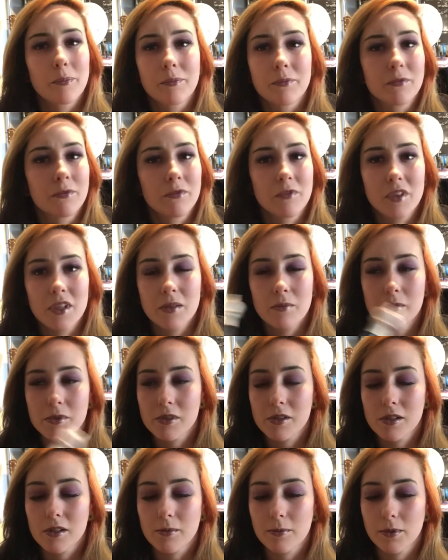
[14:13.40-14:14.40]
theme to your
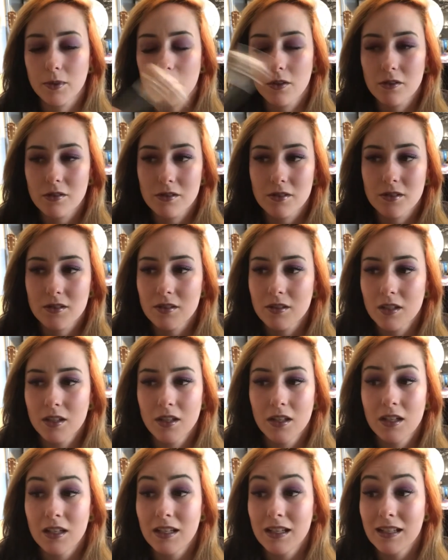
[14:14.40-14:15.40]
lip gloss,
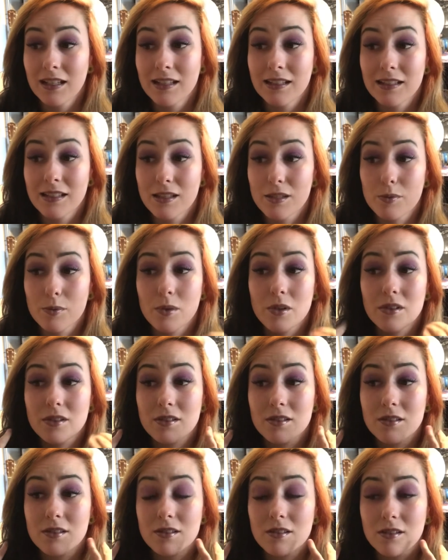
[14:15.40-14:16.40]
this works.
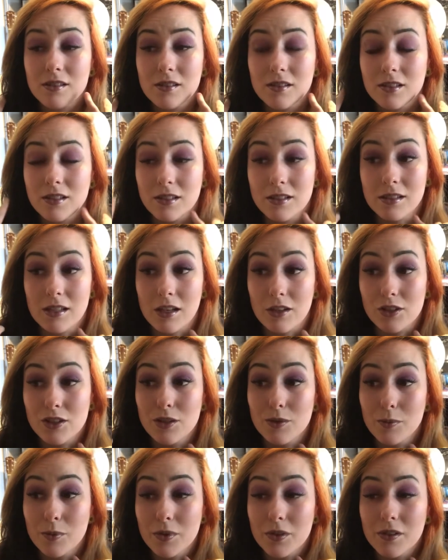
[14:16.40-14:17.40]
This actually
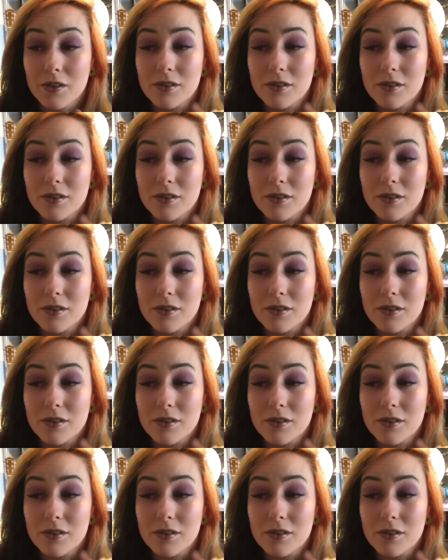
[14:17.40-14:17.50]
works.